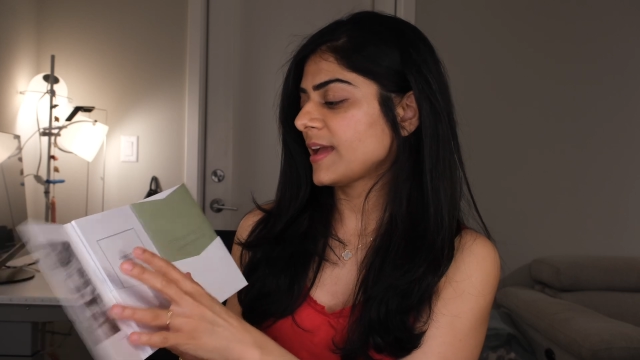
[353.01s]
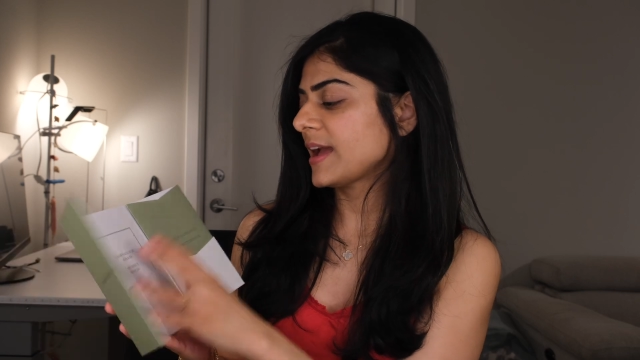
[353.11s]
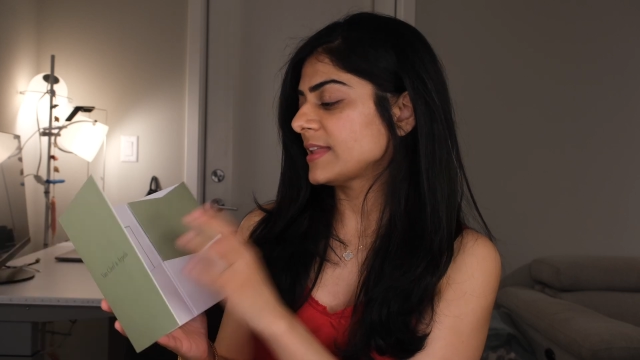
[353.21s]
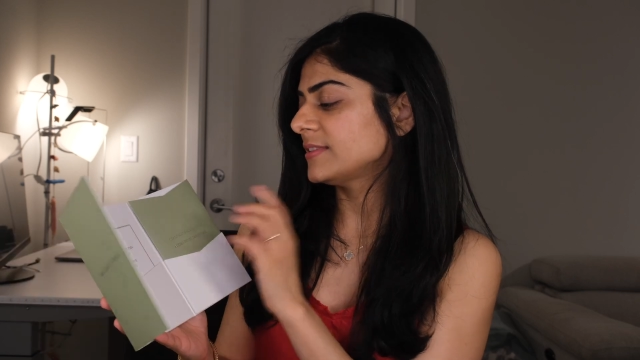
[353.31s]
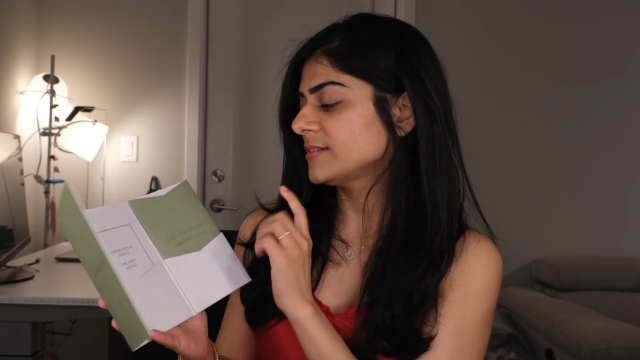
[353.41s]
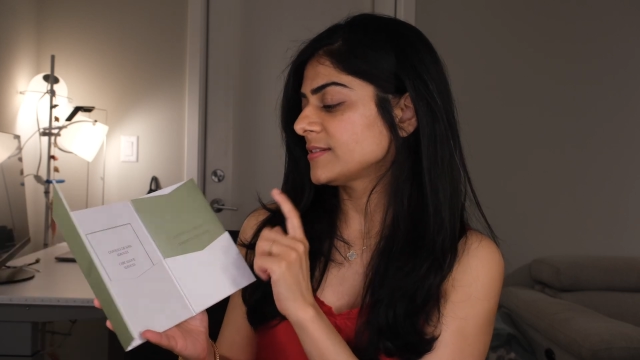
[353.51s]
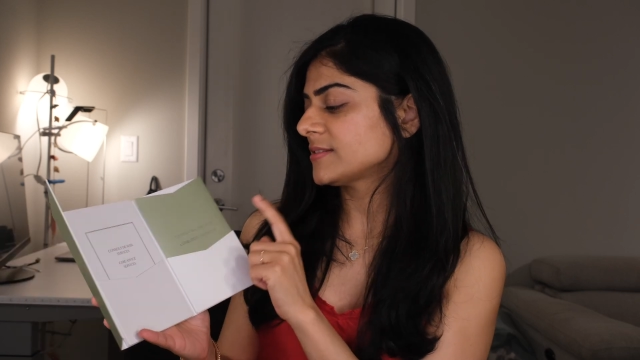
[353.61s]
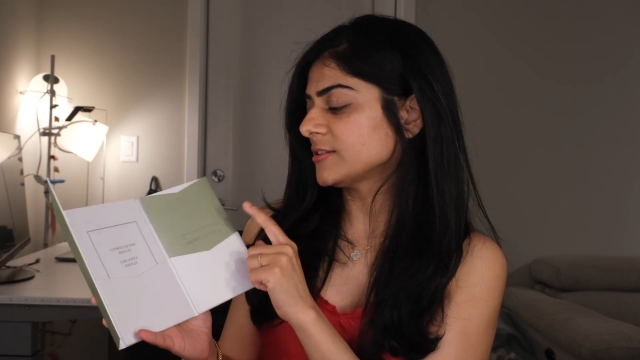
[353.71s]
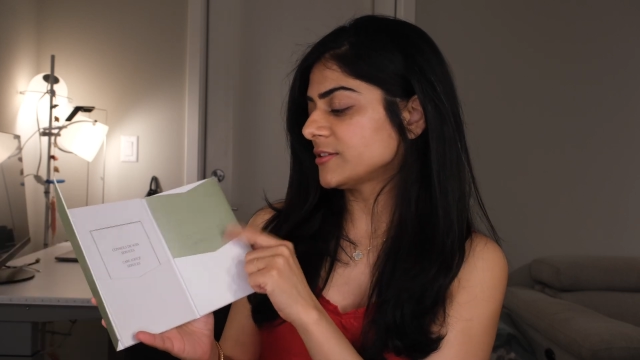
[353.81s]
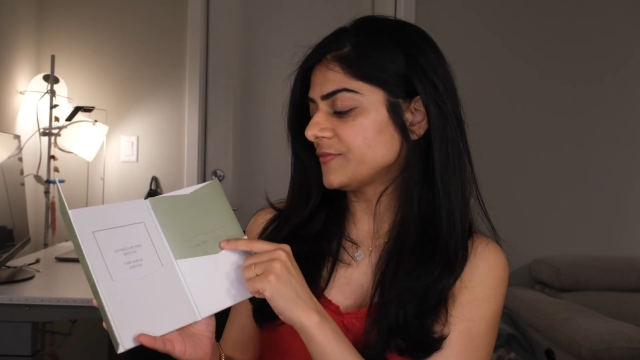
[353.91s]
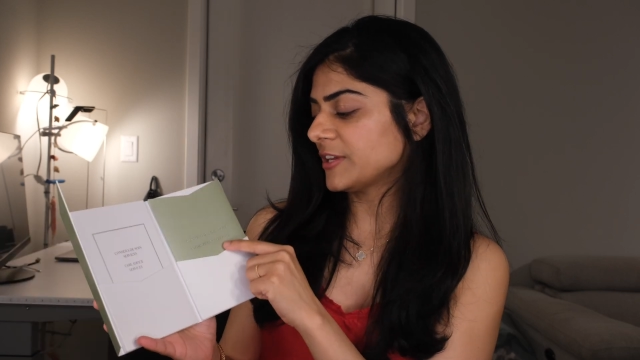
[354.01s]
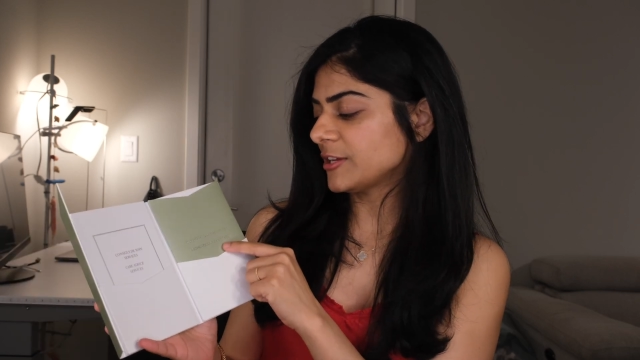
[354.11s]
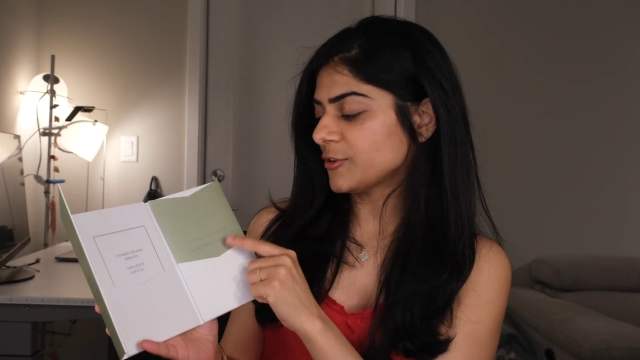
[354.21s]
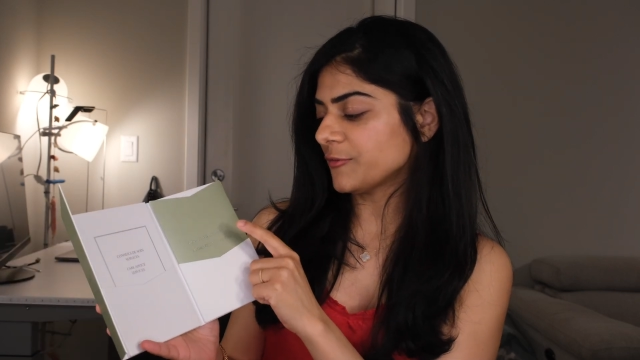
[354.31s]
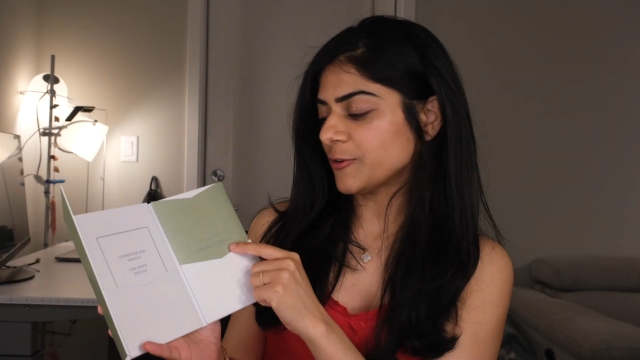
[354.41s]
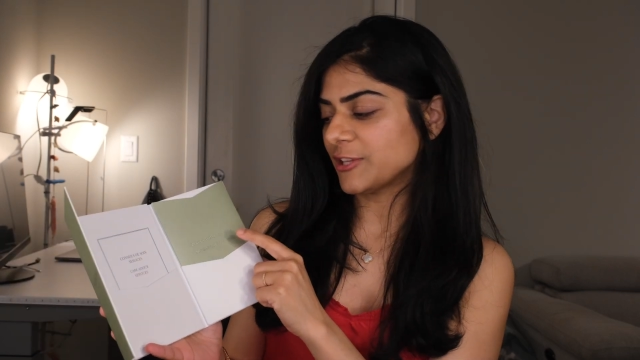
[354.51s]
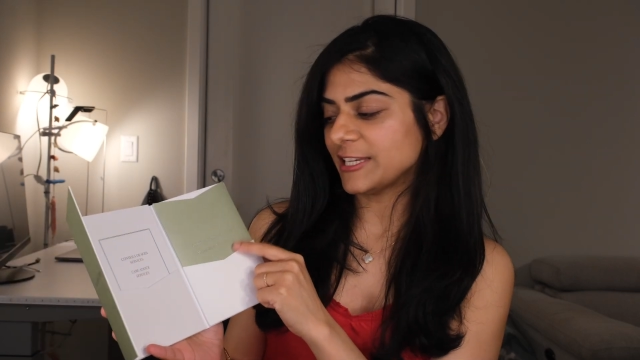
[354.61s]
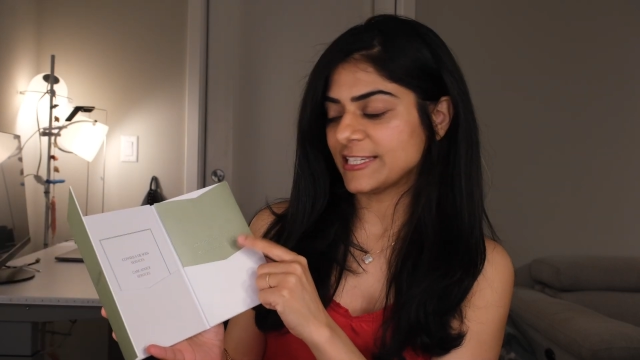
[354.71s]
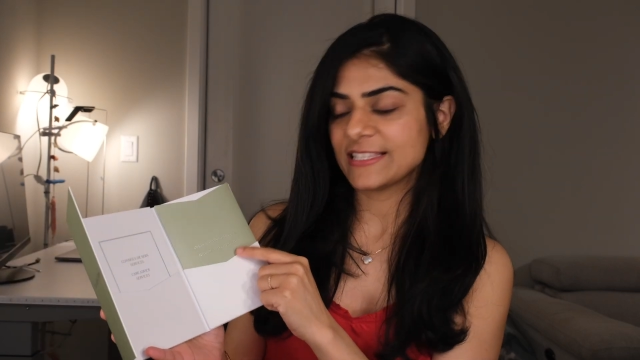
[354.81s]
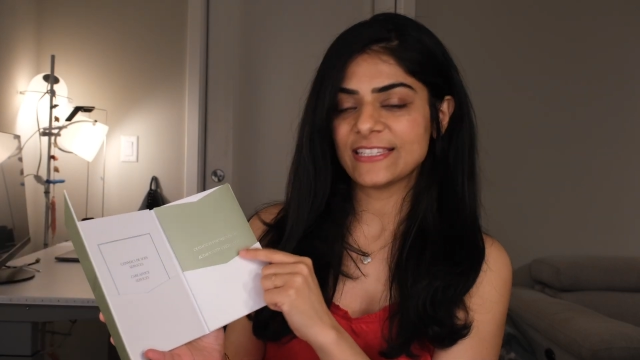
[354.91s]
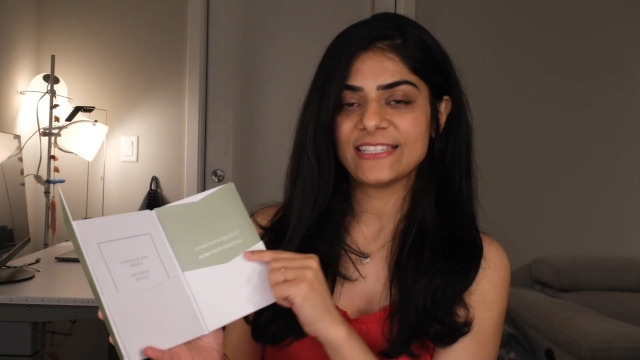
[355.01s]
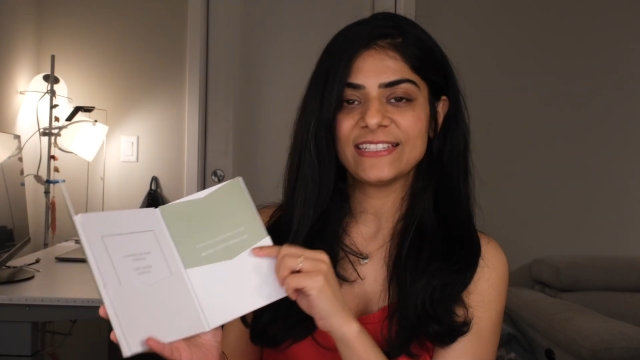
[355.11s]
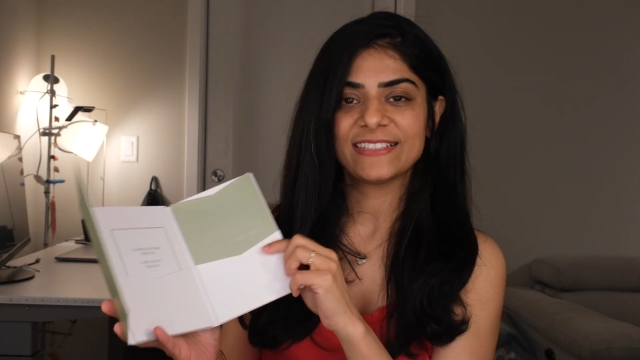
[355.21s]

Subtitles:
and the certificate of authenticity.